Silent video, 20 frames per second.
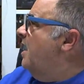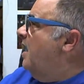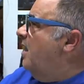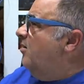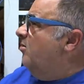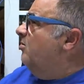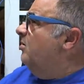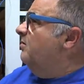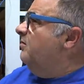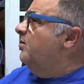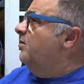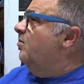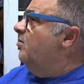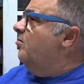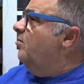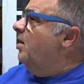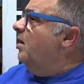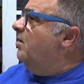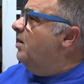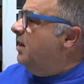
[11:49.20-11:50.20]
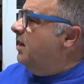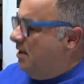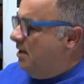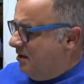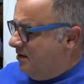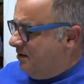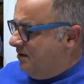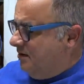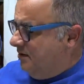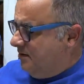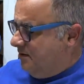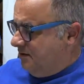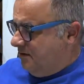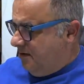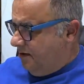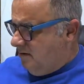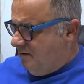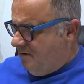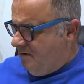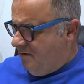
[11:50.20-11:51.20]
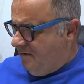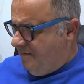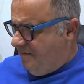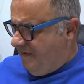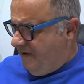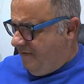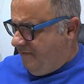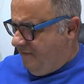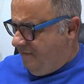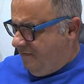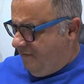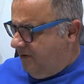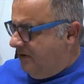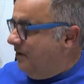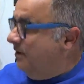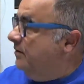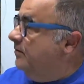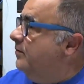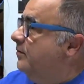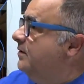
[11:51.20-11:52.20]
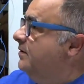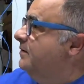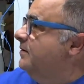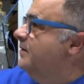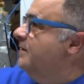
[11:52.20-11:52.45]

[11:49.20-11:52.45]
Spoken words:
don't even know where I got this. I don't know if I ever read it, but